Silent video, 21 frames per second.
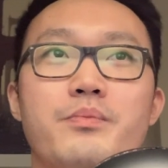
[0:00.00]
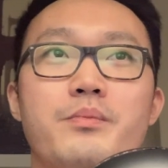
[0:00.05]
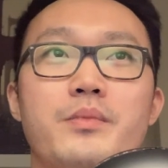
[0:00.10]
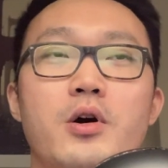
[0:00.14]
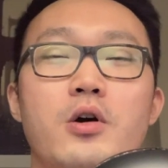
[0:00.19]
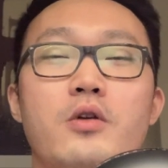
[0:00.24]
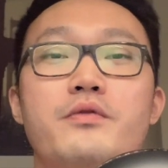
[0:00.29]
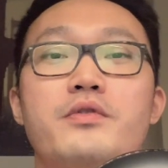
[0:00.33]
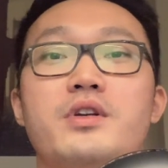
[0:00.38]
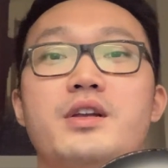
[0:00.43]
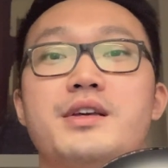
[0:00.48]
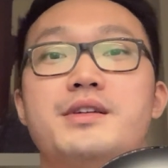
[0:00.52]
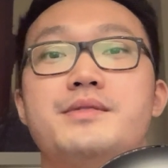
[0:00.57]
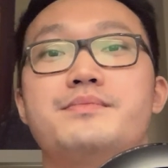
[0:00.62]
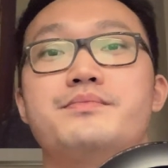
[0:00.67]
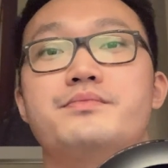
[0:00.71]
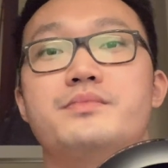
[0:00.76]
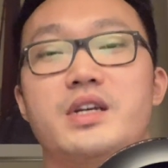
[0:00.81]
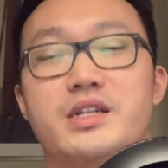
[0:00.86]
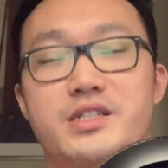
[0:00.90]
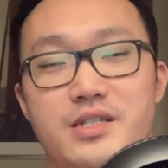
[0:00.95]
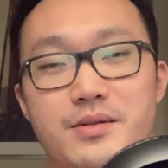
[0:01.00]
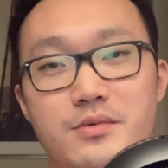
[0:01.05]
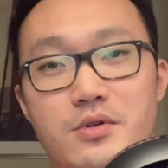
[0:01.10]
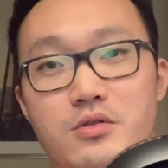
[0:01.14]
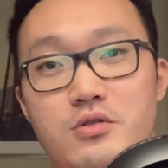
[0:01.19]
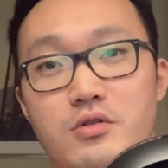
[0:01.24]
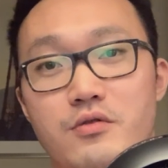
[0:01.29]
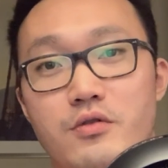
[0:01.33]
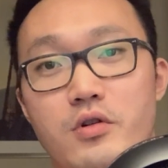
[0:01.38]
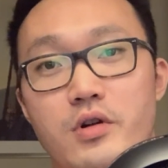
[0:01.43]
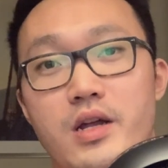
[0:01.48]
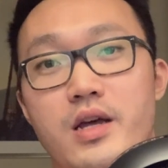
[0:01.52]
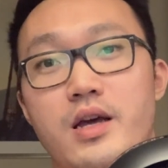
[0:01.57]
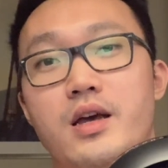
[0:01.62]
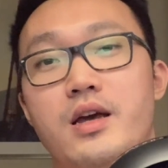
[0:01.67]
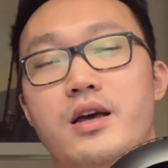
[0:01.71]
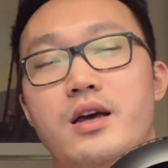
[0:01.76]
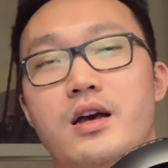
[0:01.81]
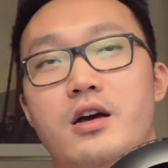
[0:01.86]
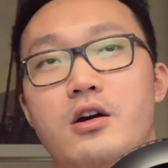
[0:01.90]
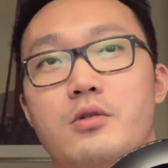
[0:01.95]
But hopefully, next time down the road,
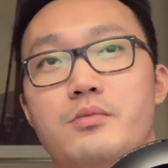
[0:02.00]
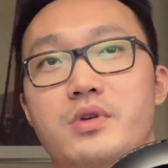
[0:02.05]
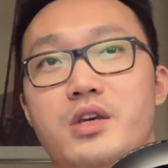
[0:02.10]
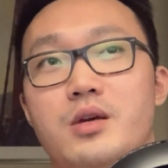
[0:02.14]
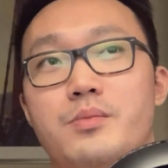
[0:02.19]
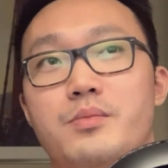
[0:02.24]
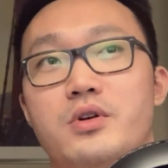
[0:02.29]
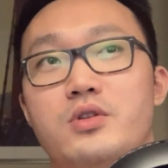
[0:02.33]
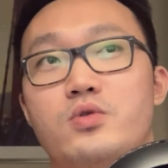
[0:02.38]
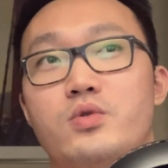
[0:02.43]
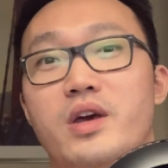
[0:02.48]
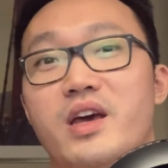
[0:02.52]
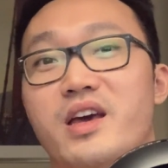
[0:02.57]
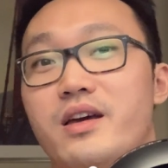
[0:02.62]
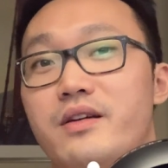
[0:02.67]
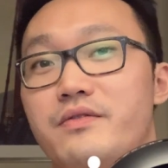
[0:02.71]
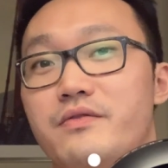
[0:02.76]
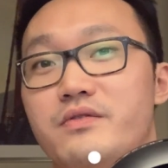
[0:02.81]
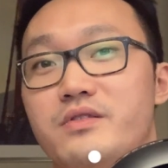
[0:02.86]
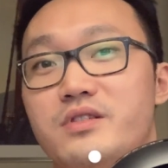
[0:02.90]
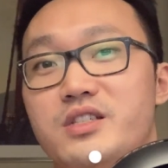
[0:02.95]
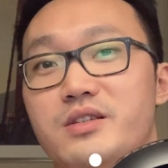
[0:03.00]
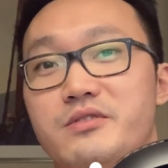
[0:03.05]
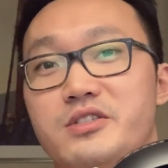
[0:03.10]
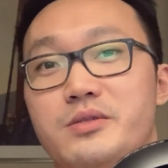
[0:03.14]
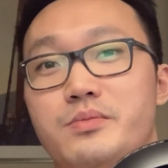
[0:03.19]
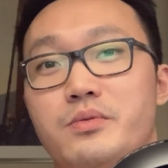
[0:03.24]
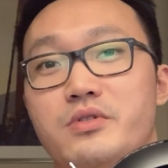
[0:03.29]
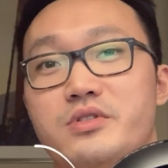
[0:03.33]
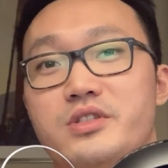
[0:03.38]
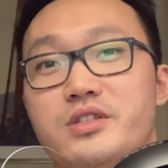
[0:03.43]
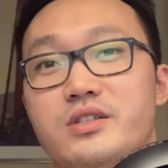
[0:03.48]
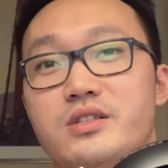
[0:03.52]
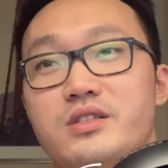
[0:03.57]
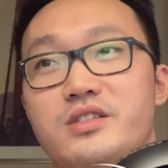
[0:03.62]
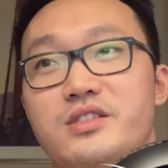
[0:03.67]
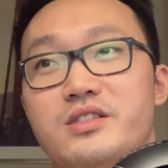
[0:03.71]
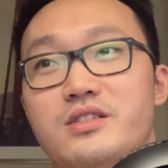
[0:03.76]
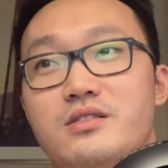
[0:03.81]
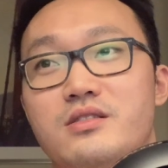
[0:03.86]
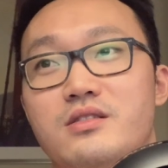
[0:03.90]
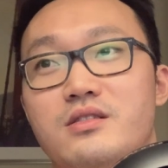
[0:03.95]
I'll be able to have some
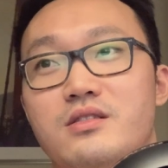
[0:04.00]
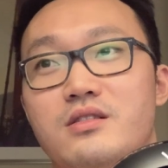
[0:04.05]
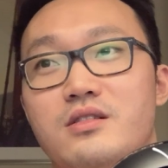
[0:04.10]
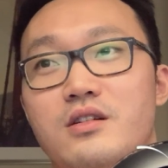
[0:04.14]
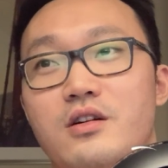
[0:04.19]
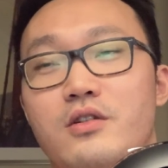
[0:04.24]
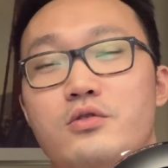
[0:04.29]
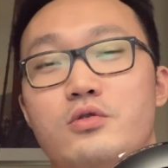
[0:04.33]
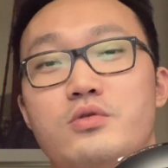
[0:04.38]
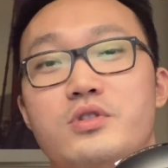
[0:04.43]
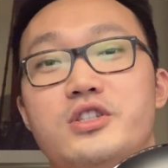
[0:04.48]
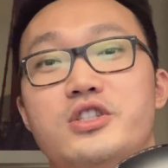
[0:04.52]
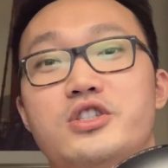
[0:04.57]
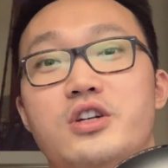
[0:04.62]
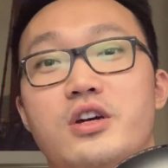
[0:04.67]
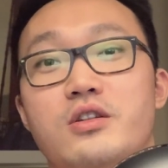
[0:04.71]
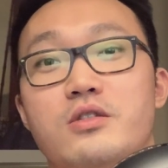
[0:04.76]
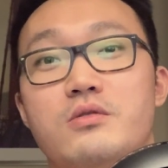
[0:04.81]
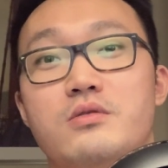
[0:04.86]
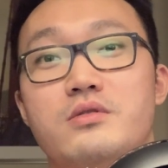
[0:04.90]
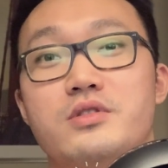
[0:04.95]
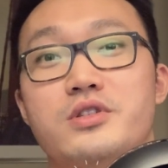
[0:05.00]
sponsors onto this channel.